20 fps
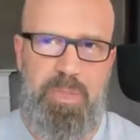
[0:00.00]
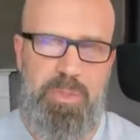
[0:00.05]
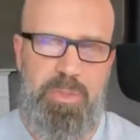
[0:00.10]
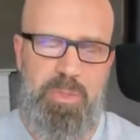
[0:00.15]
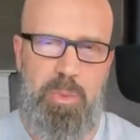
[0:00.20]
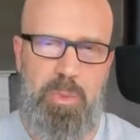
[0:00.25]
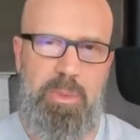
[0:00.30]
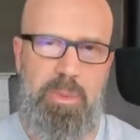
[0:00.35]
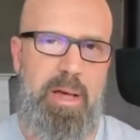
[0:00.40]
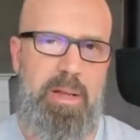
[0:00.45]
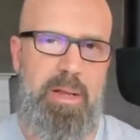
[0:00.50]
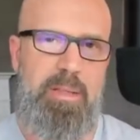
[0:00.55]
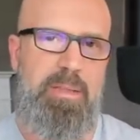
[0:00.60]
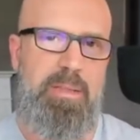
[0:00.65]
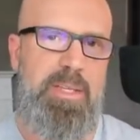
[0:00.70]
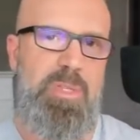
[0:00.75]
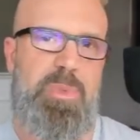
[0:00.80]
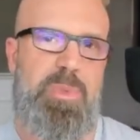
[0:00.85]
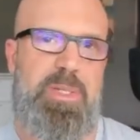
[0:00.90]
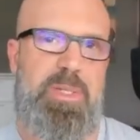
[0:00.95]
So a lot of
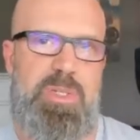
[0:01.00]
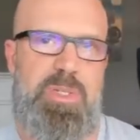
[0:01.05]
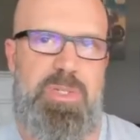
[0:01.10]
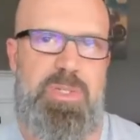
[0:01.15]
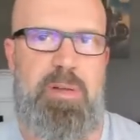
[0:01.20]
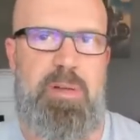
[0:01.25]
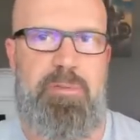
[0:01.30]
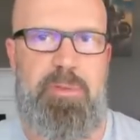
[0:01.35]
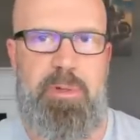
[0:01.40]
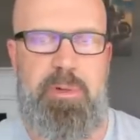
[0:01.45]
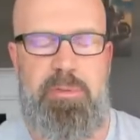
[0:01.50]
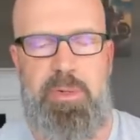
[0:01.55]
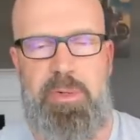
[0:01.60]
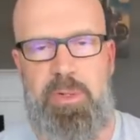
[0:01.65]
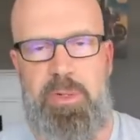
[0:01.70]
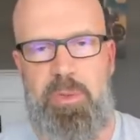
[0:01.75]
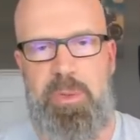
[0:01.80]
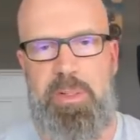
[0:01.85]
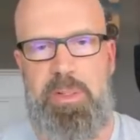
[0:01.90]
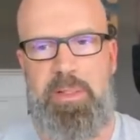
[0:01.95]
these will get solved very,
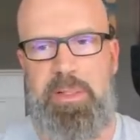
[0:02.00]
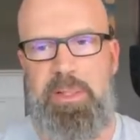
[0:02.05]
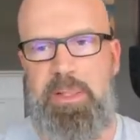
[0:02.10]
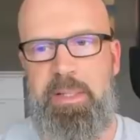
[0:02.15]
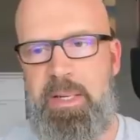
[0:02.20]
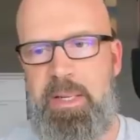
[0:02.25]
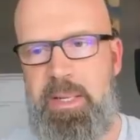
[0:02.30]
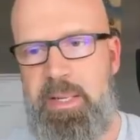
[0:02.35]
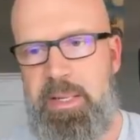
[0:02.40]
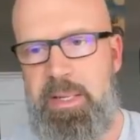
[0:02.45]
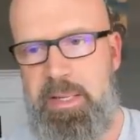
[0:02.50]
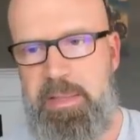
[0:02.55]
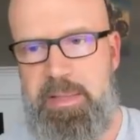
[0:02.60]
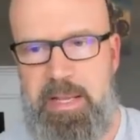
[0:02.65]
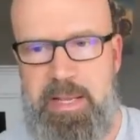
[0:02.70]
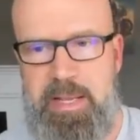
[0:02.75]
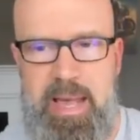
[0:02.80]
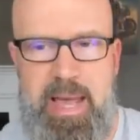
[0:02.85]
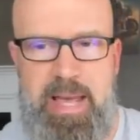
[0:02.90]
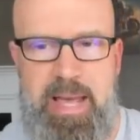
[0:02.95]
very quickly in
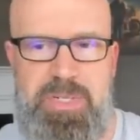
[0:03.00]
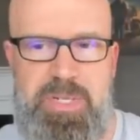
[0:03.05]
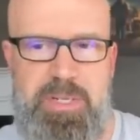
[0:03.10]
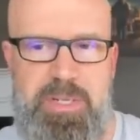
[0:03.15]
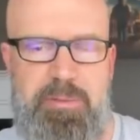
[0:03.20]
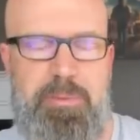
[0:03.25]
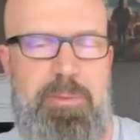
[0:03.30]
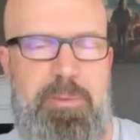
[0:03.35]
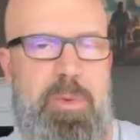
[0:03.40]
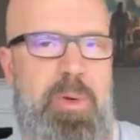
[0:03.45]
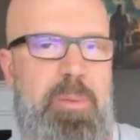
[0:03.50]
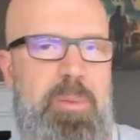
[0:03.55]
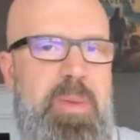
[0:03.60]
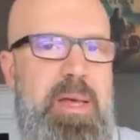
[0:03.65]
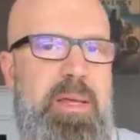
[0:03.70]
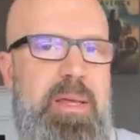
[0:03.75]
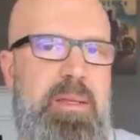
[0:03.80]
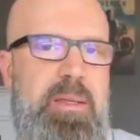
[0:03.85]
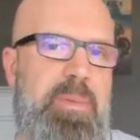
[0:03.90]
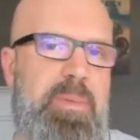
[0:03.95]
that ask give
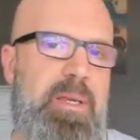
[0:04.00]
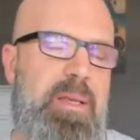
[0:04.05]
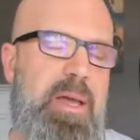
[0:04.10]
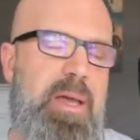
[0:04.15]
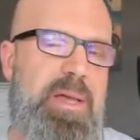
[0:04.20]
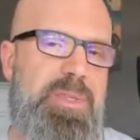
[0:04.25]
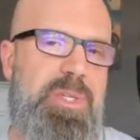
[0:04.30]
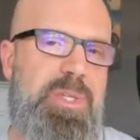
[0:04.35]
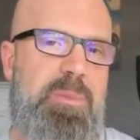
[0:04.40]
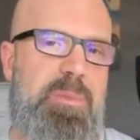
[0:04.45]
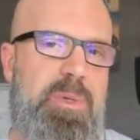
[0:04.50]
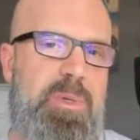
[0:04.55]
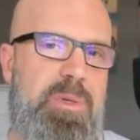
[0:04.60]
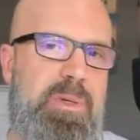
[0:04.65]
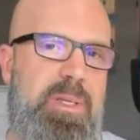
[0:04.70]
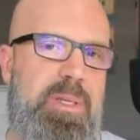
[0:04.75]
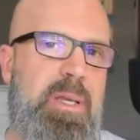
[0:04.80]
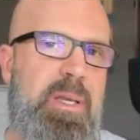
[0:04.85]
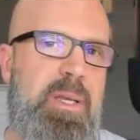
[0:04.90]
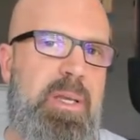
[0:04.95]
format in my guys'
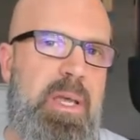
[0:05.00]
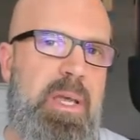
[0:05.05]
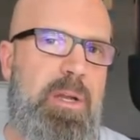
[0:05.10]
community.